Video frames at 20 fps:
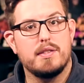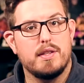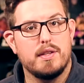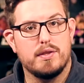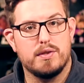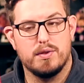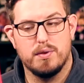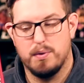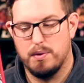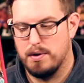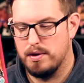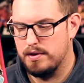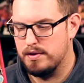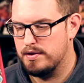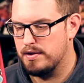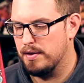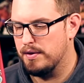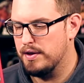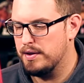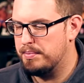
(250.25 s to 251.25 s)
his sword.
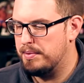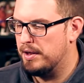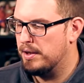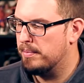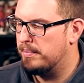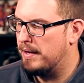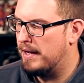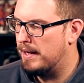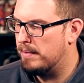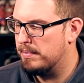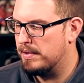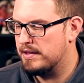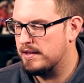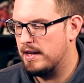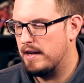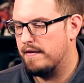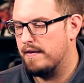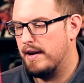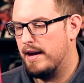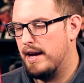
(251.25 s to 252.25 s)
So this Peter Pan must
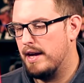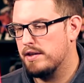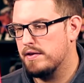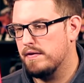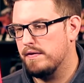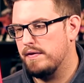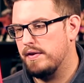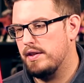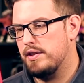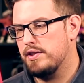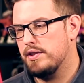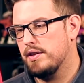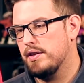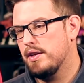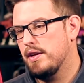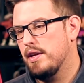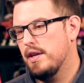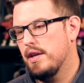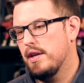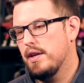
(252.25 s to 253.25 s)
have an action feature,
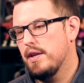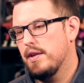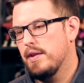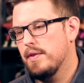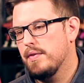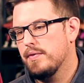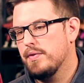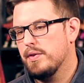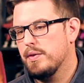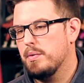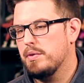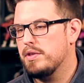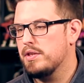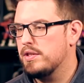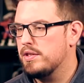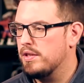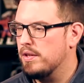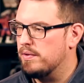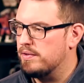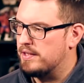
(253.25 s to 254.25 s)
which it
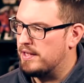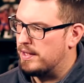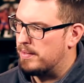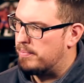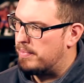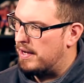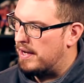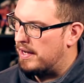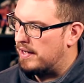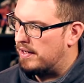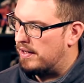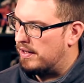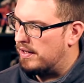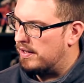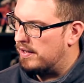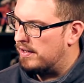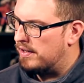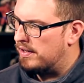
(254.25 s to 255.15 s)
shows on the back here.